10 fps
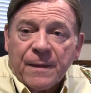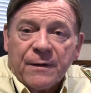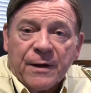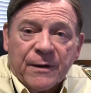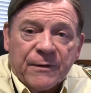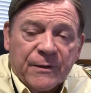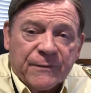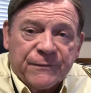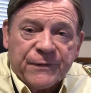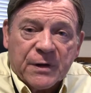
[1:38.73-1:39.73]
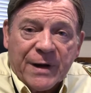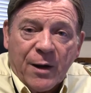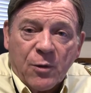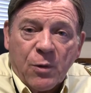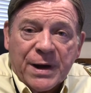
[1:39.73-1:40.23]
have figured
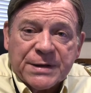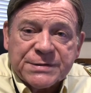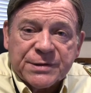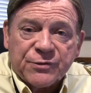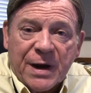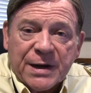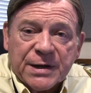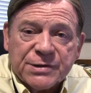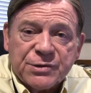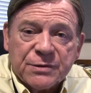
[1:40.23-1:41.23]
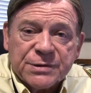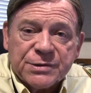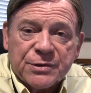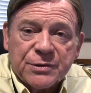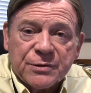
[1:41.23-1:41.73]
out ways to try to get students
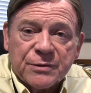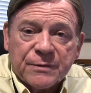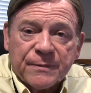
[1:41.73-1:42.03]
to do